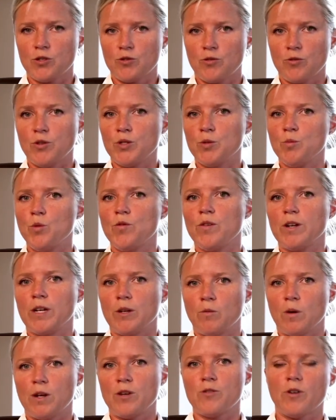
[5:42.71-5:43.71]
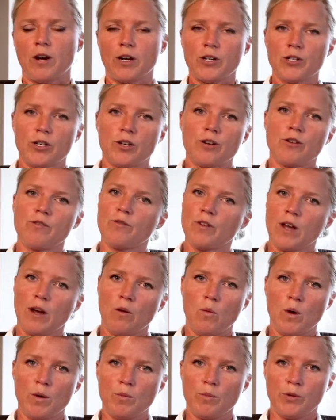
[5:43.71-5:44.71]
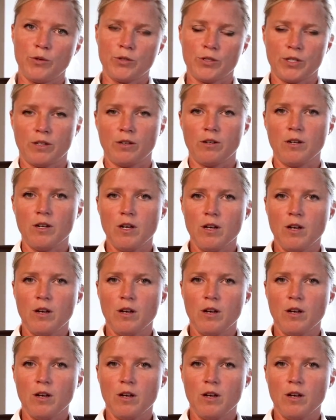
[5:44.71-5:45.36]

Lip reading: is moving in one direction and you've got one person